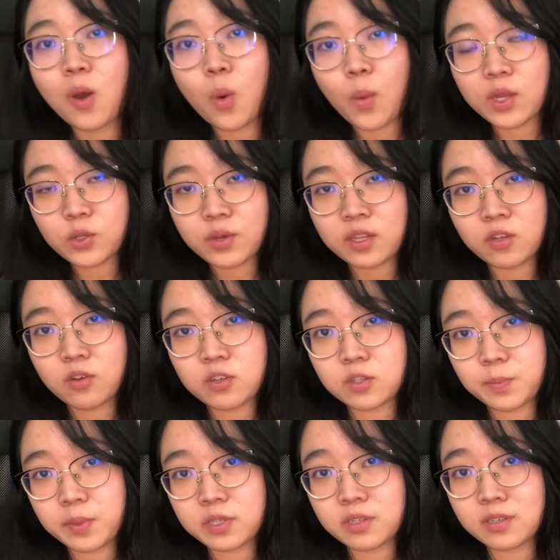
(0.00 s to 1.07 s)
what to include in this
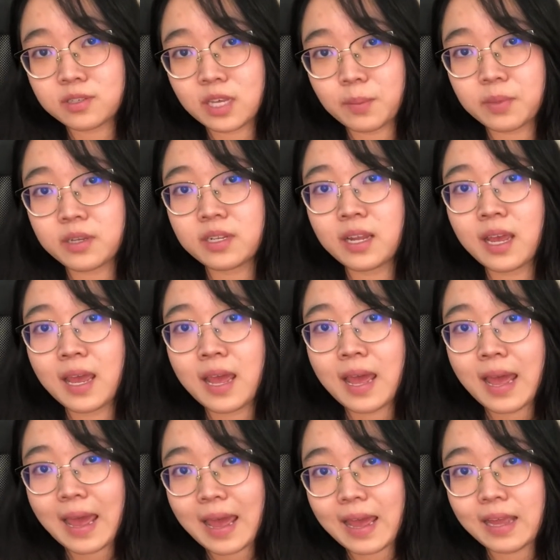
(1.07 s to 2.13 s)
personal statement,
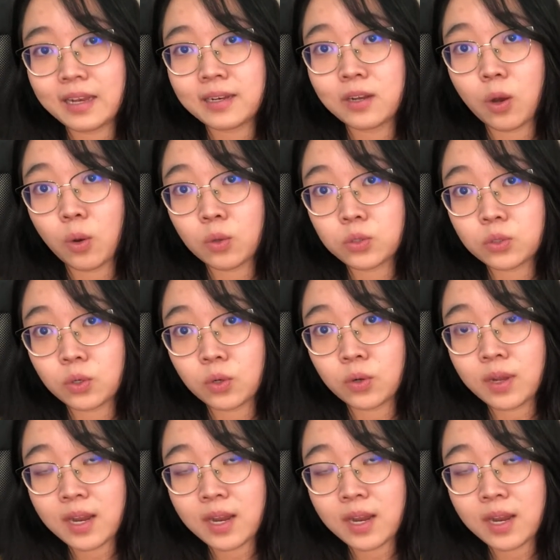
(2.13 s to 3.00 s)
and also